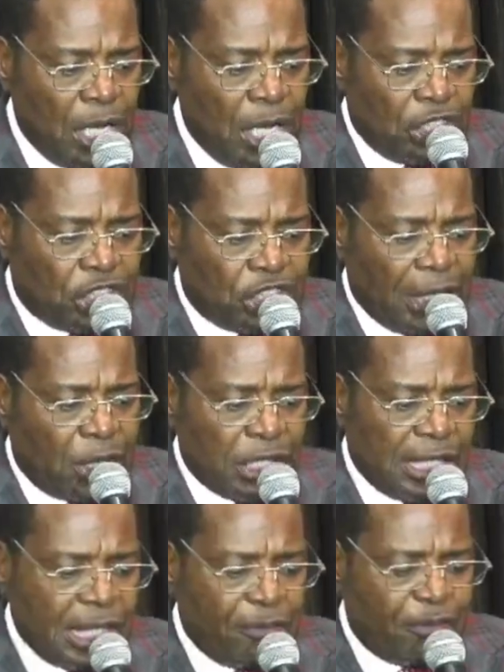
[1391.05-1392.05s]
Shake
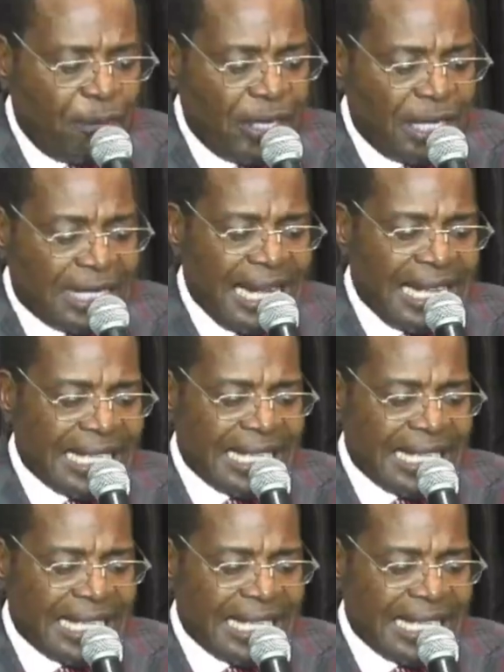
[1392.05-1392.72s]
yourself from the dust,